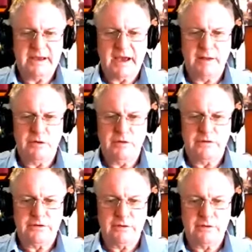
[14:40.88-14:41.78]
unmute
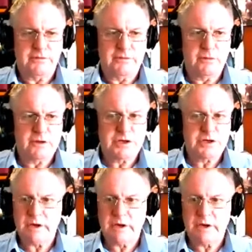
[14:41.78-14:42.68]
yourself if you wish
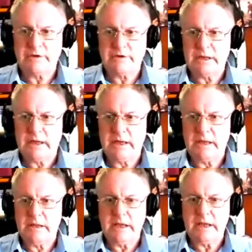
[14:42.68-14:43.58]
to ask
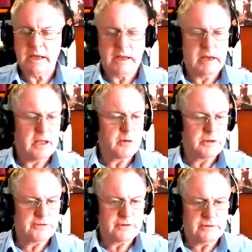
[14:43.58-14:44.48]
Leah any
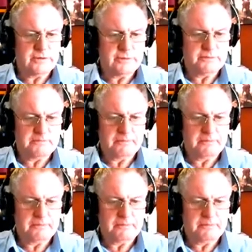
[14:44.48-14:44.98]
questions.